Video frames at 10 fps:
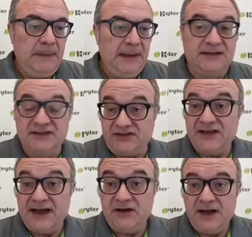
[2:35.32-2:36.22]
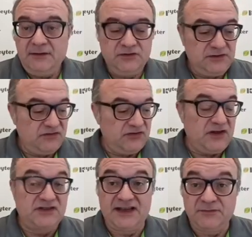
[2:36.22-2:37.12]
In this diagram, the
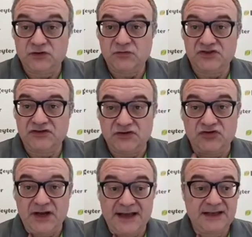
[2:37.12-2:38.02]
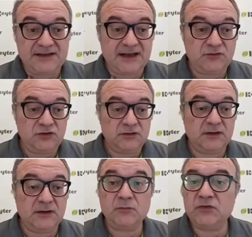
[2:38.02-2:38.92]
first table, which is the dry air table,
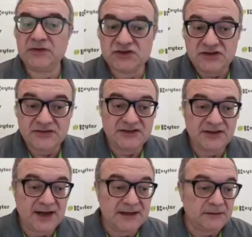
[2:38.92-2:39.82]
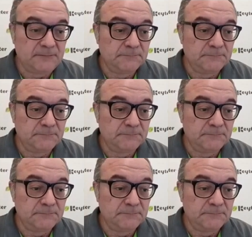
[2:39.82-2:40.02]
would be just this line.